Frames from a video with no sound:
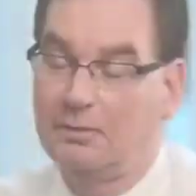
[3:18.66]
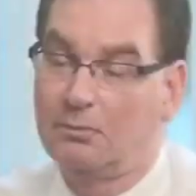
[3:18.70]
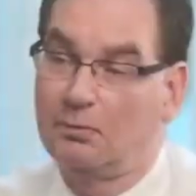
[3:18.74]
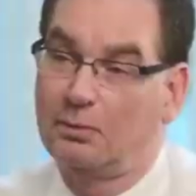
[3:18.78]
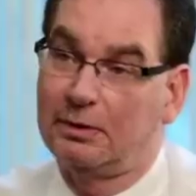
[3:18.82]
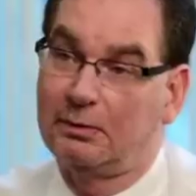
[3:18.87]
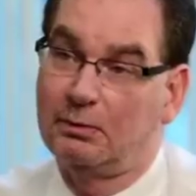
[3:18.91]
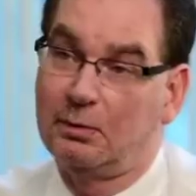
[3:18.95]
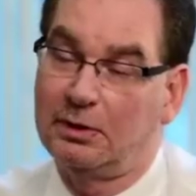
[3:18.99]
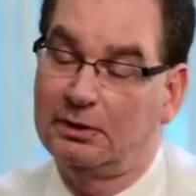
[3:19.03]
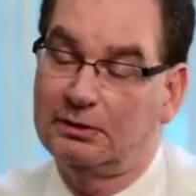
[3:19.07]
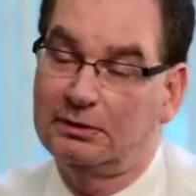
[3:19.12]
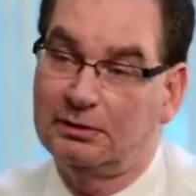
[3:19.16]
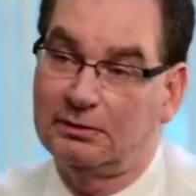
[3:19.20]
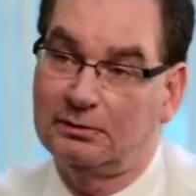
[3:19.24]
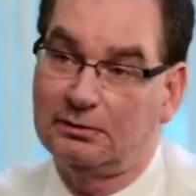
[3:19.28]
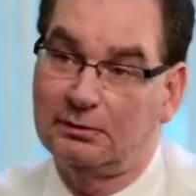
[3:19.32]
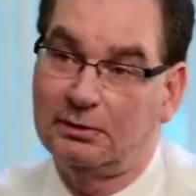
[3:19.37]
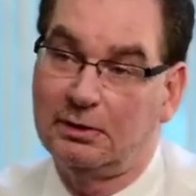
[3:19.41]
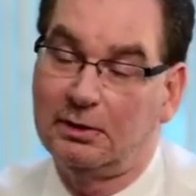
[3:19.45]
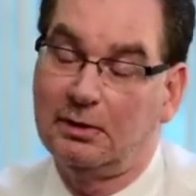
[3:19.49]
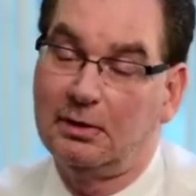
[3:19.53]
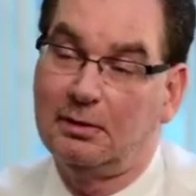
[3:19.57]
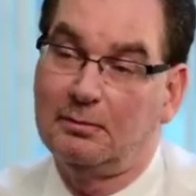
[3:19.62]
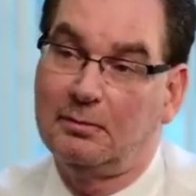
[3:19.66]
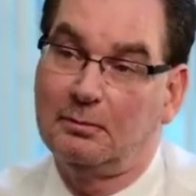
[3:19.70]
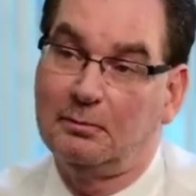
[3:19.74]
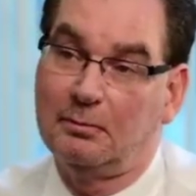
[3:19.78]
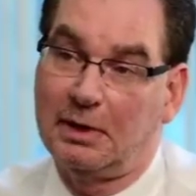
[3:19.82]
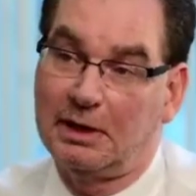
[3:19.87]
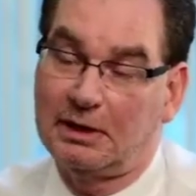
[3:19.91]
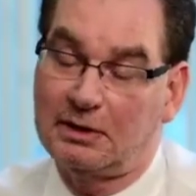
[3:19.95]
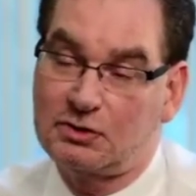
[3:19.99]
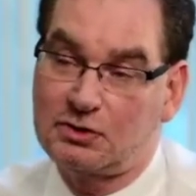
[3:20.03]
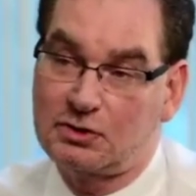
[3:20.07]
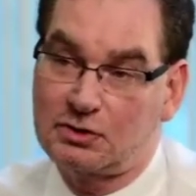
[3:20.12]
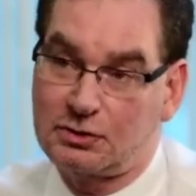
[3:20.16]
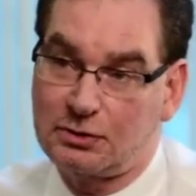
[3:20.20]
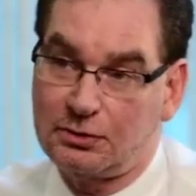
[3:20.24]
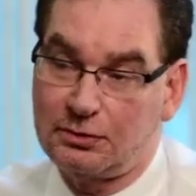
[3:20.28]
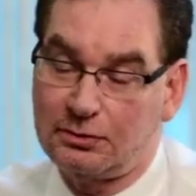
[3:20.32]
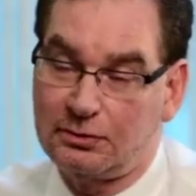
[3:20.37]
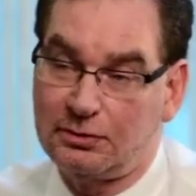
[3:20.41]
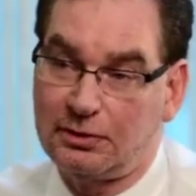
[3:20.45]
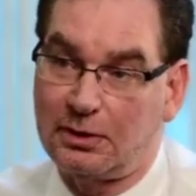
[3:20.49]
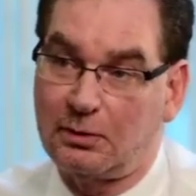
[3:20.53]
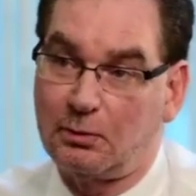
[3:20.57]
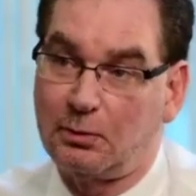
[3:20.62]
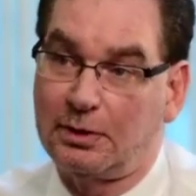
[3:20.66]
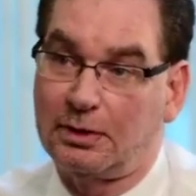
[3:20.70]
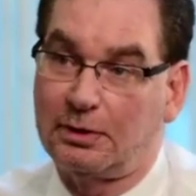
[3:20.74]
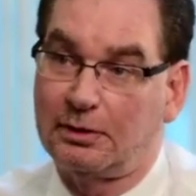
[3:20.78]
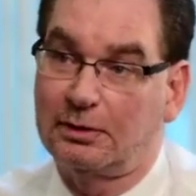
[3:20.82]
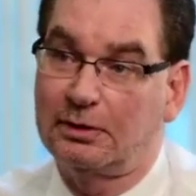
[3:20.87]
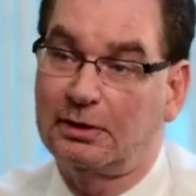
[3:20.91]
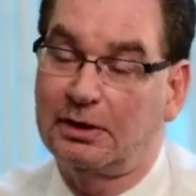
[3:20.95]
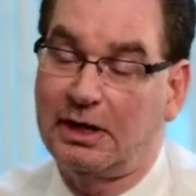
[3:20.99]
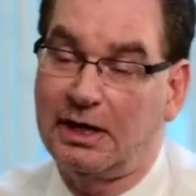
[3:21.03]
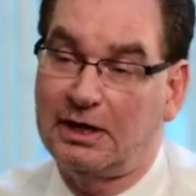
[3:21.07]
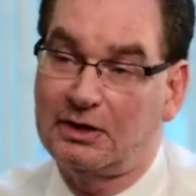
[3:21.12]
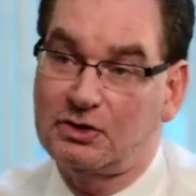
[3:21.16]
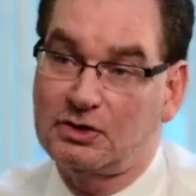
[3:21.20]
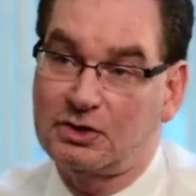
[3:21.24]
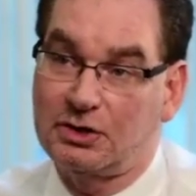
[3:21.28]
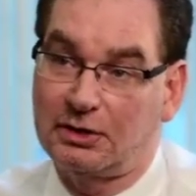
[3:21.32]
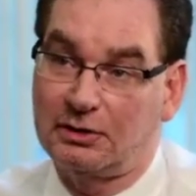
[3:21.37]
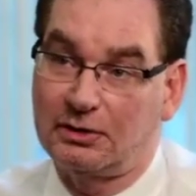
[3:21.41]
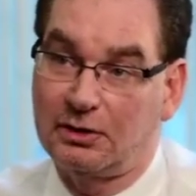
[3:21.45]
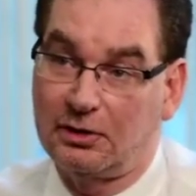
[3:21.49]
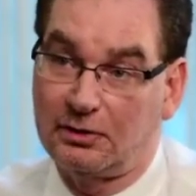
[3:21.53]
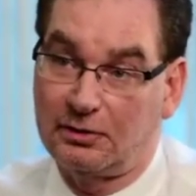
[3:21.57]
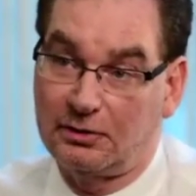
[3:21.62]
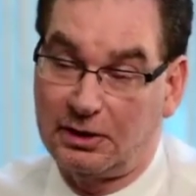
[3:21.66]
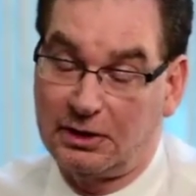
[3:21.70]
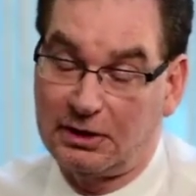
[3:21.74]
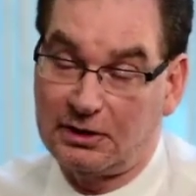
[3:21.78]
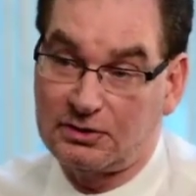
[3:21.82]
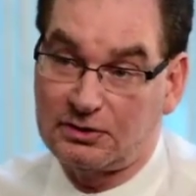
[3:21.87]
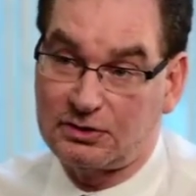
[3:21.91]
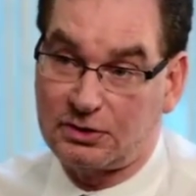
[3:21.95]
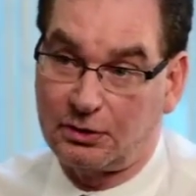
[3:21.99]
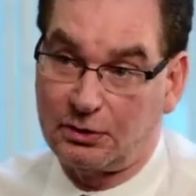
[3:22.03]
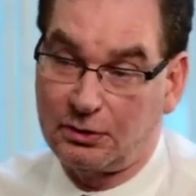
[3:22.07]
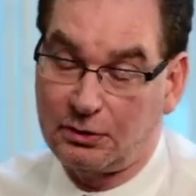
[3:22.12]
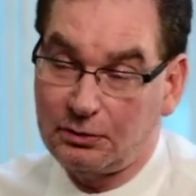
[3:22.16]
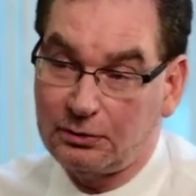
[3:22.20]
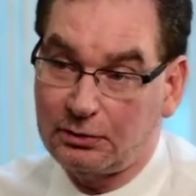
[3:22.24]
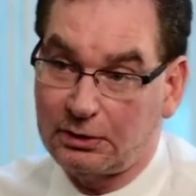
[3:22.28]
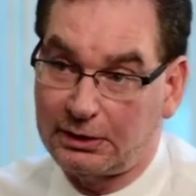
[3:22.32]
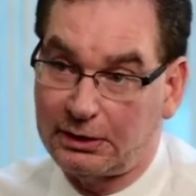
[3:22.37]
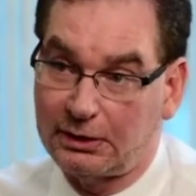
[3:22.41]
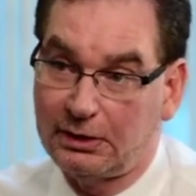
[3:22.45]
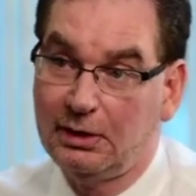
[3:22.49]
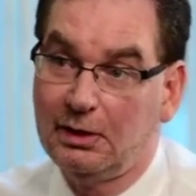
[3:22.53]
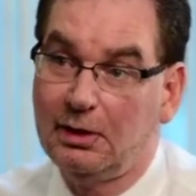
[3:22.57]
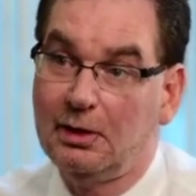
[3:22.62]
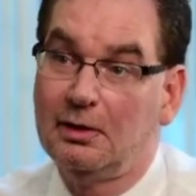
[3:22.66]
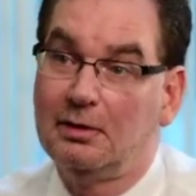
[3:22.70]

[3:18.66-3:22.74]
We want to make sure that we are catching things early